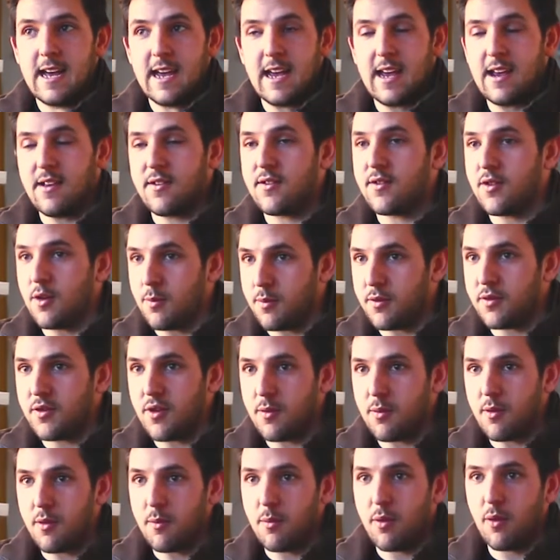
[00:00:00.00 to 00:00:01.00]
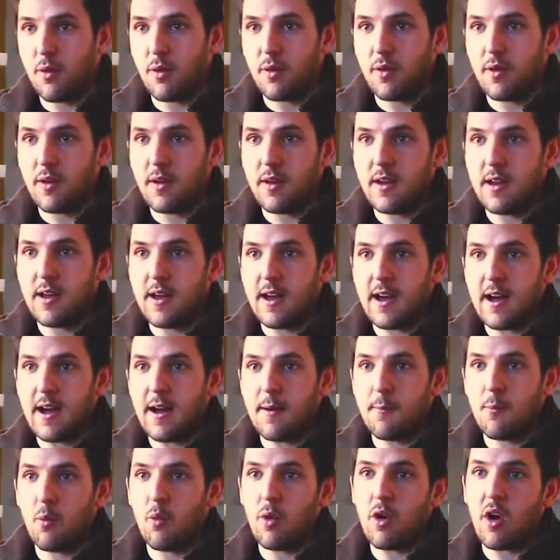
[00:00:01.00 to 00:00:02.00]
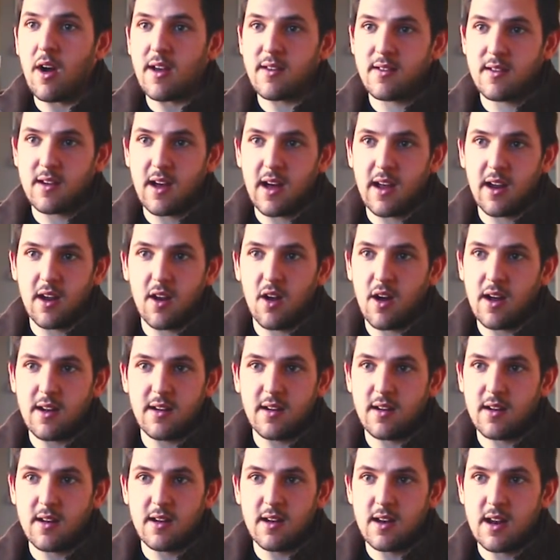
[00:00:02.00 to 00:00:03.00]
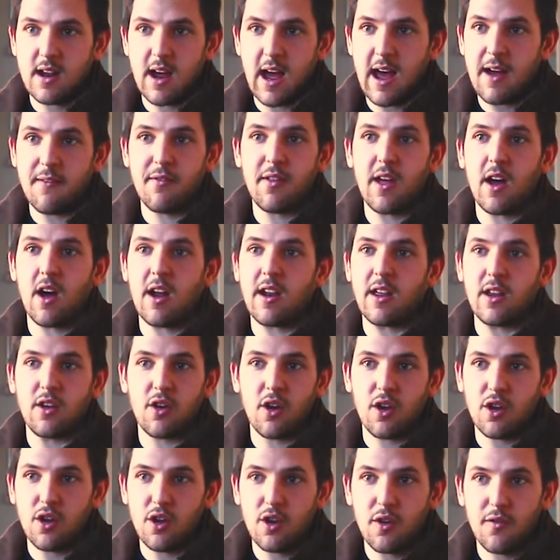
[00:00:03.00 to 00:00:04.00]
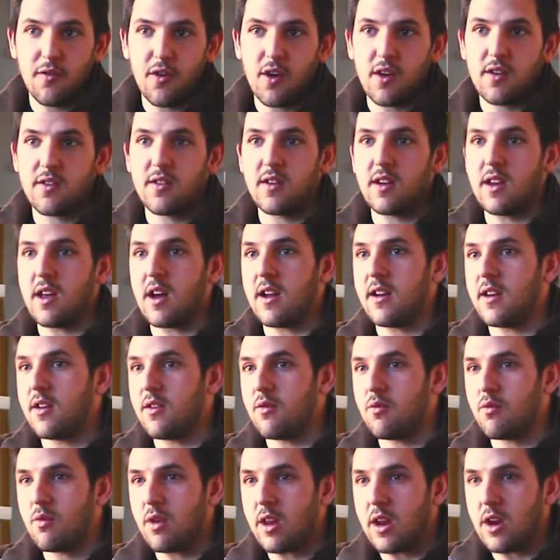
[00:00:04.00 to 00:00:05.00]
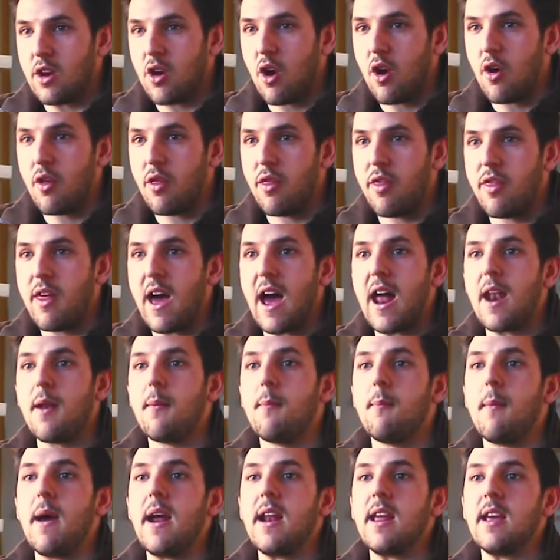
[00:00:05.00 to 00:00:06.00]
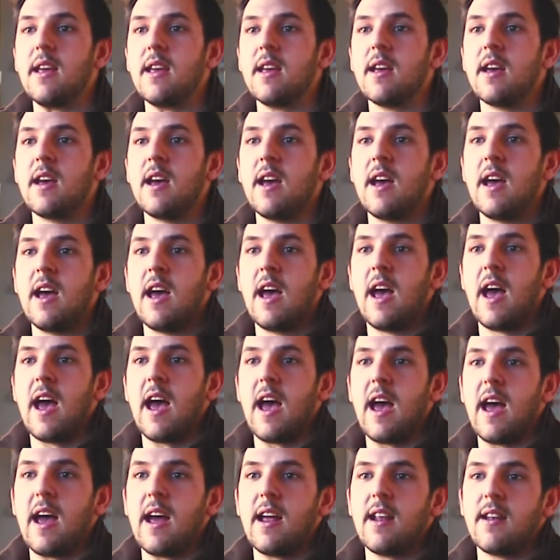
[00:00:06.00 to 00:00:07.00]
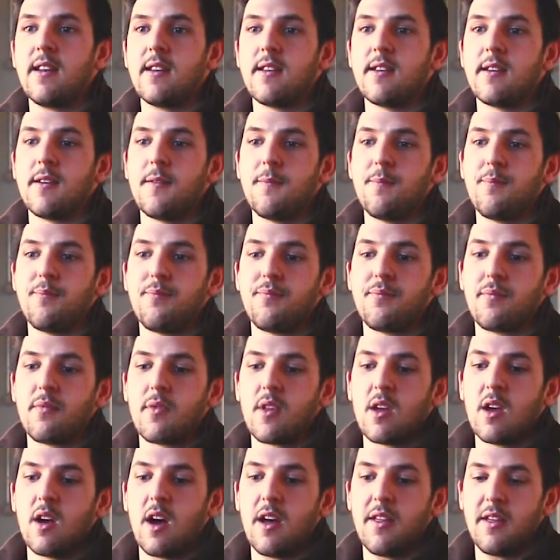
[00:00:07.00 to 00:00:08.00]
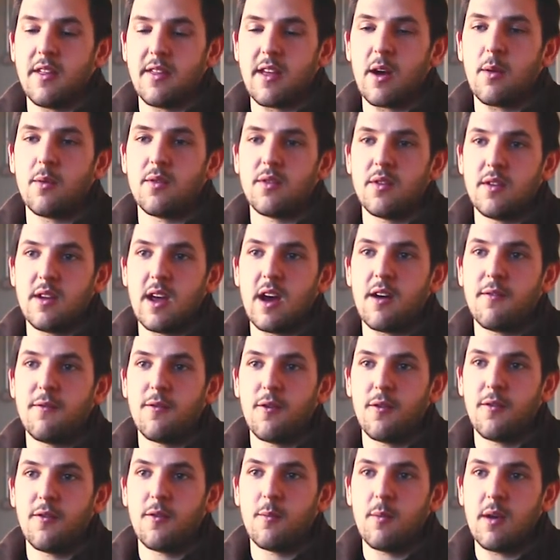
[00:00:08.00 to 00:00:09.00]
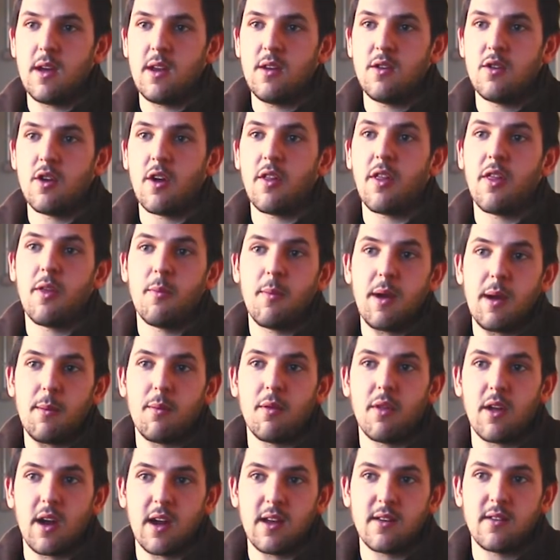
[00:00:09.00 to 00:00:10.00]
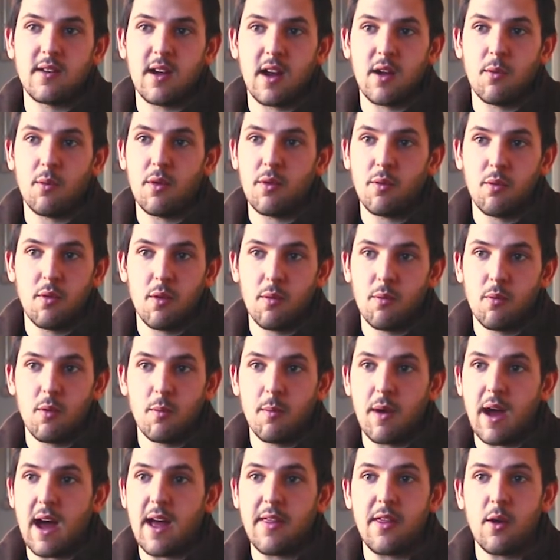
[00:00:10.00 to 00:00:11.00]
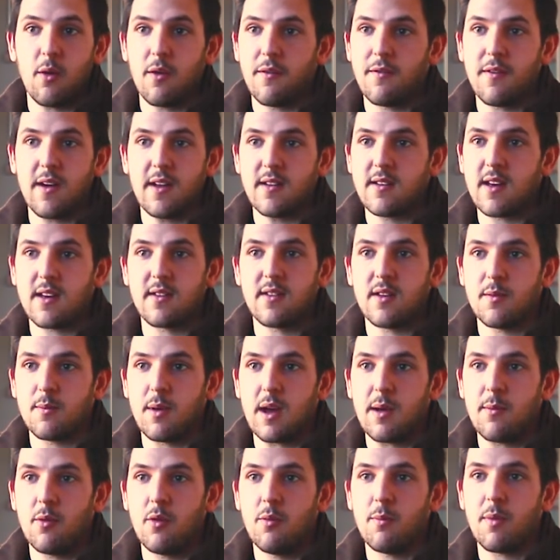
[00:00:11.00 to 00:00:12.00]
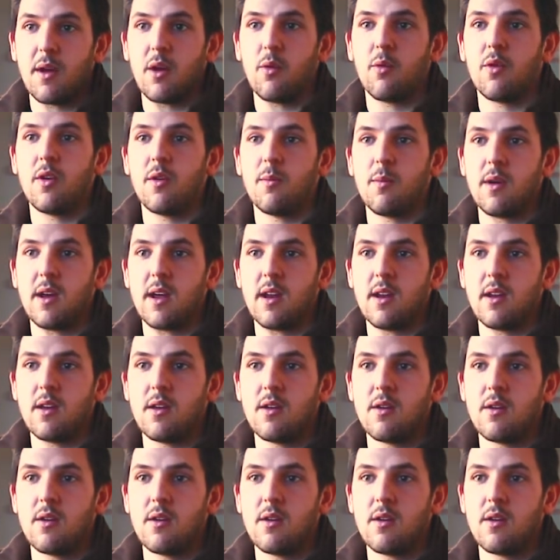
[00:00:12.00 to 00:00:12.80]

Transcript: is super, super important. When I started, I didn't have that. I didn't go to university. I didn't really know that many, and I think that was a downfall for me. Not that the people that I started with were bad, they were fantastic people, but it would have been